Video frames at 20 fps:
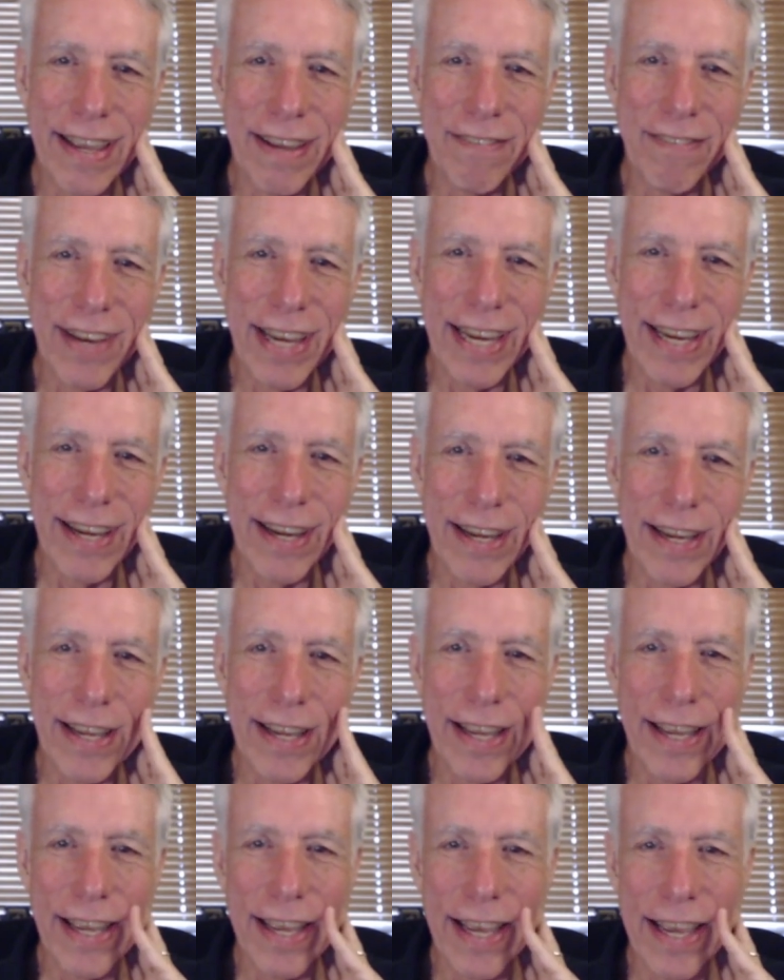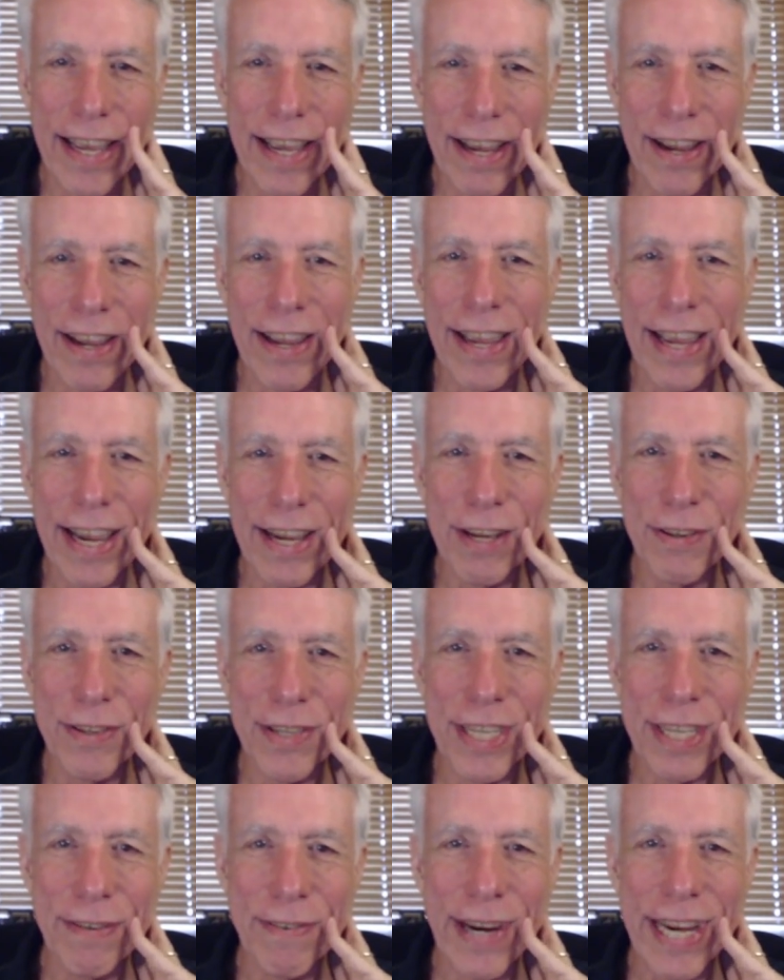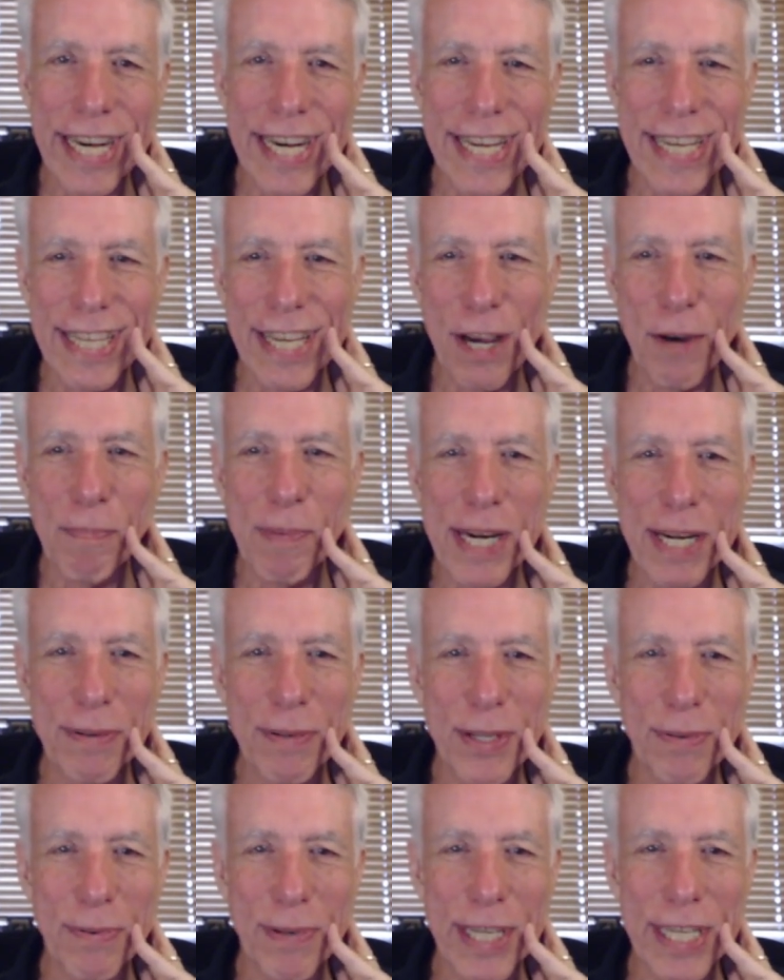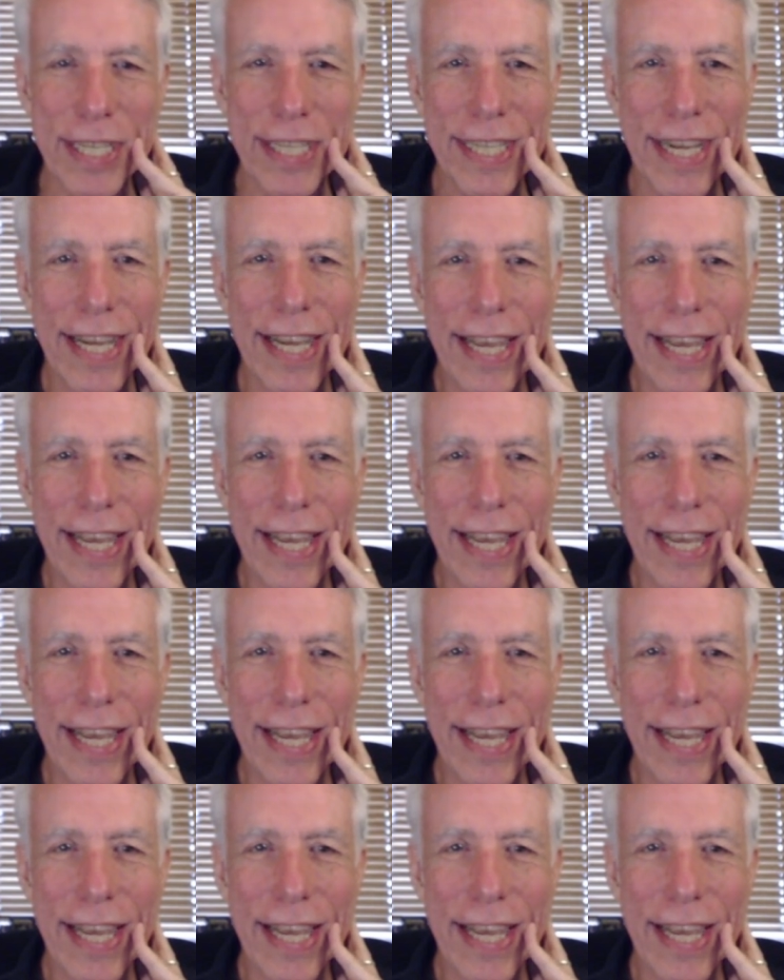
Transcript: My accuracy rating in the opening was worse,